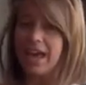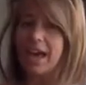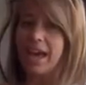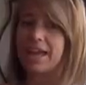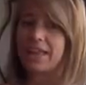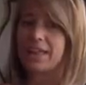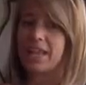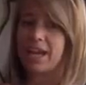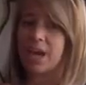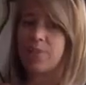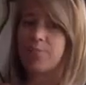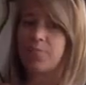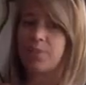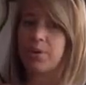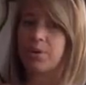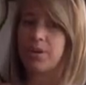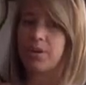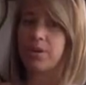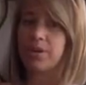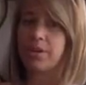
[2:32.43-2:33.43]
and then I
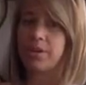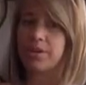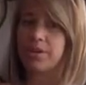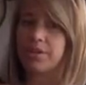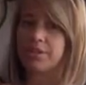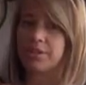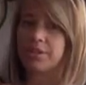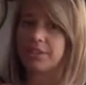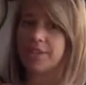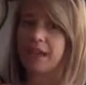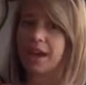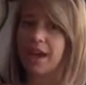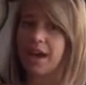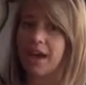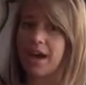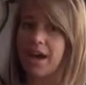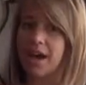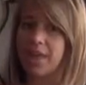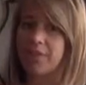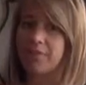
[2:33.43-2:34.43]
pull the
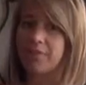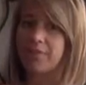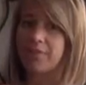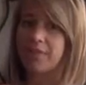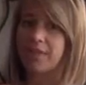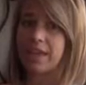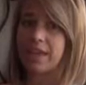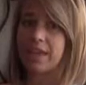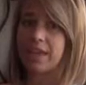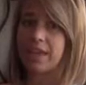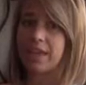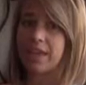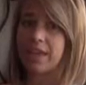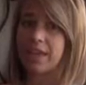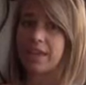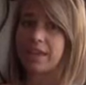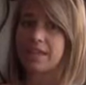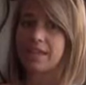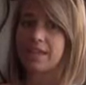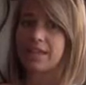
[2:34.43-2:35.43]
top of the
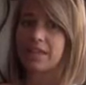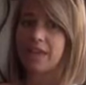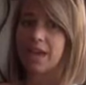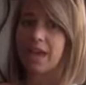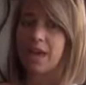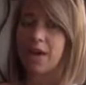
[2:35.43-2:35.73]
hands